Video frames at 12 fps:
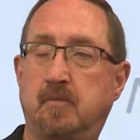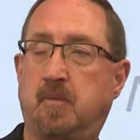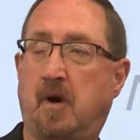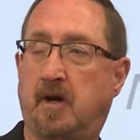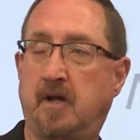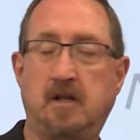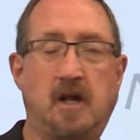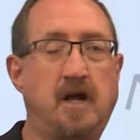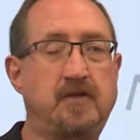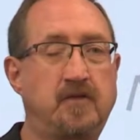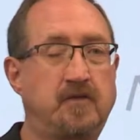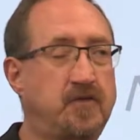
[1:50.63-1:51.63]
Parking
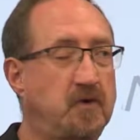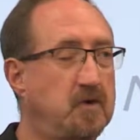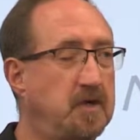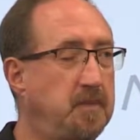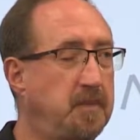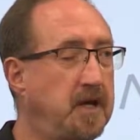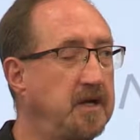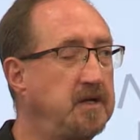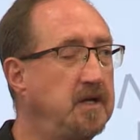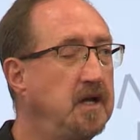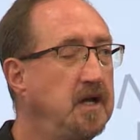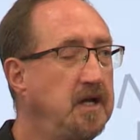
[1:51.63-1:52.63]
lots have certainly
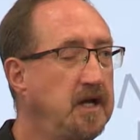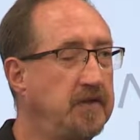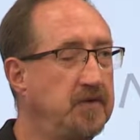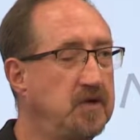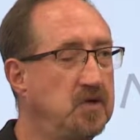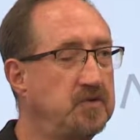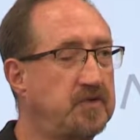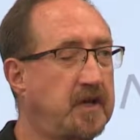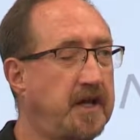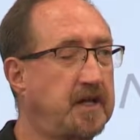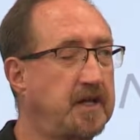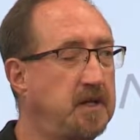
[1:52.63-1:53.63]
been in the news
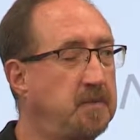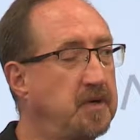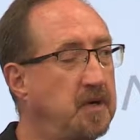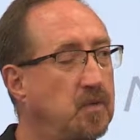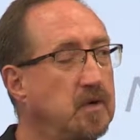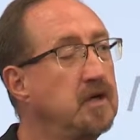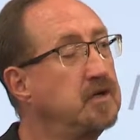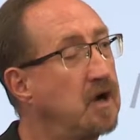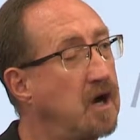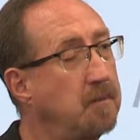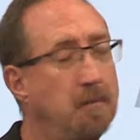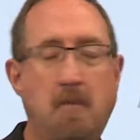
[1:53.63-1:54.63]
lately, but we're going to
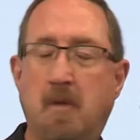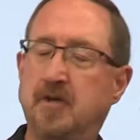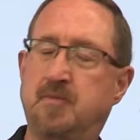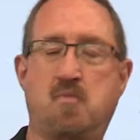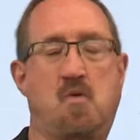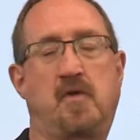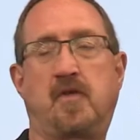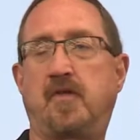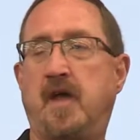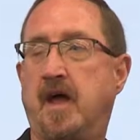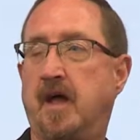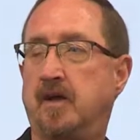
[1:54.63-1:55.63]
talk much more than
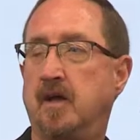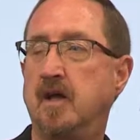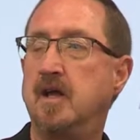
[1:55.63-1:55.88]
that